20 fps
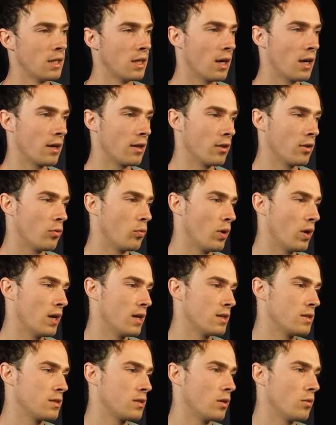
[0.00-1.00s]
out of the
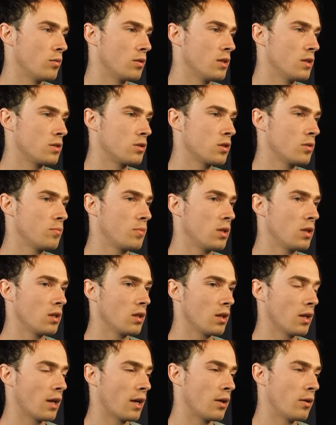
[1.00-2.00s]
West, so this should be
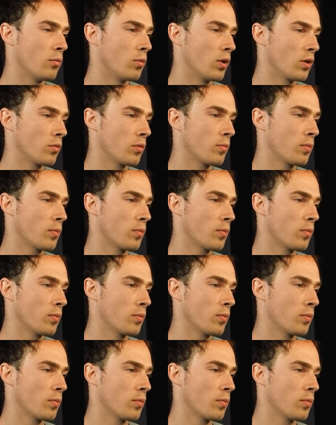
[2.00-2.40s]
light work.